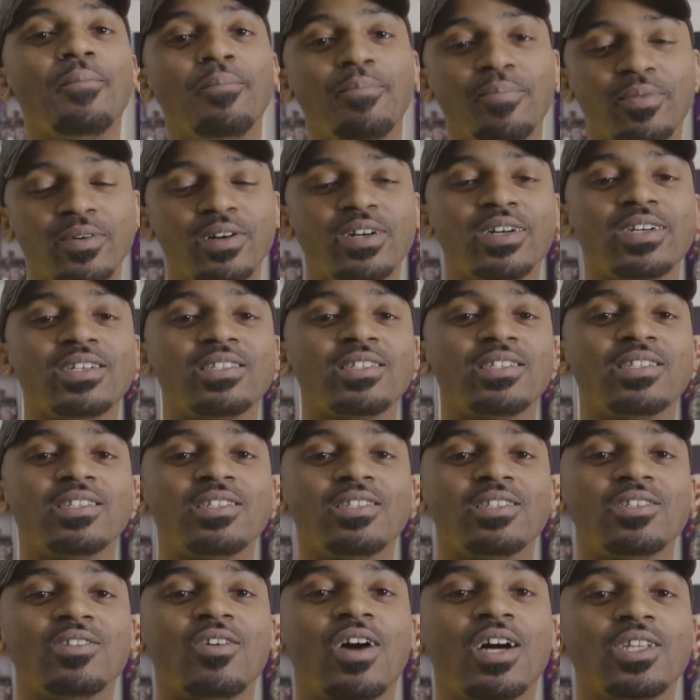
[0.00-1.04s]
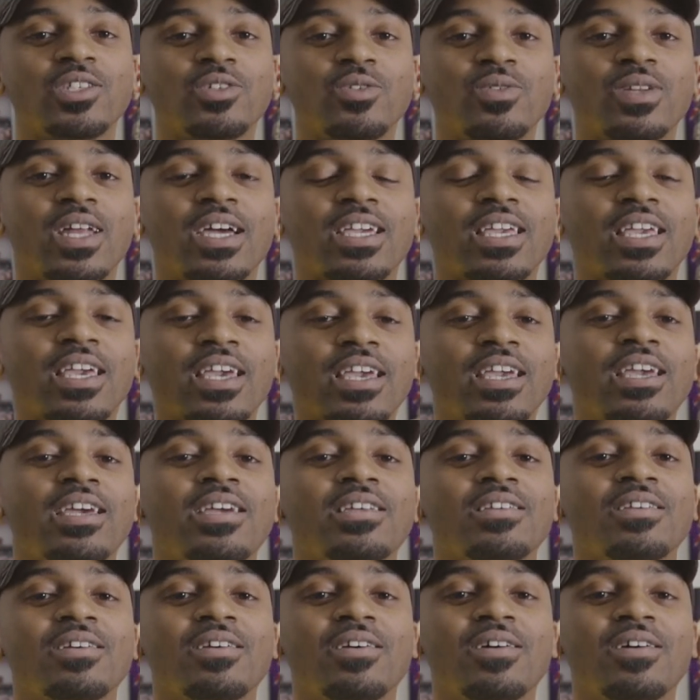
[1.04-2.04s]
but you know, I do what I can